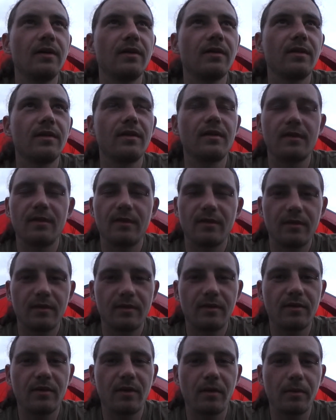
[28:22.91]
to the
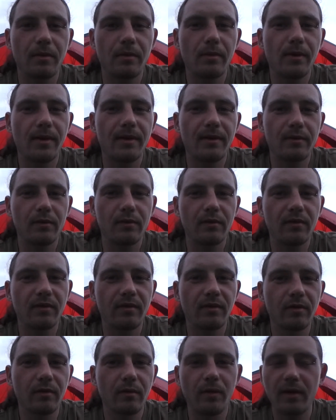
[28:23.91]
top of
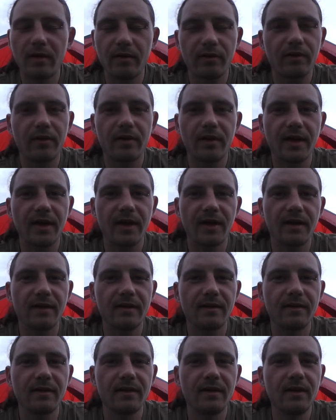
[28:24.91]
Wales, wherever I
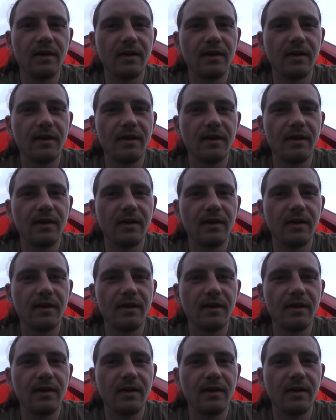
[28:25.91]
can,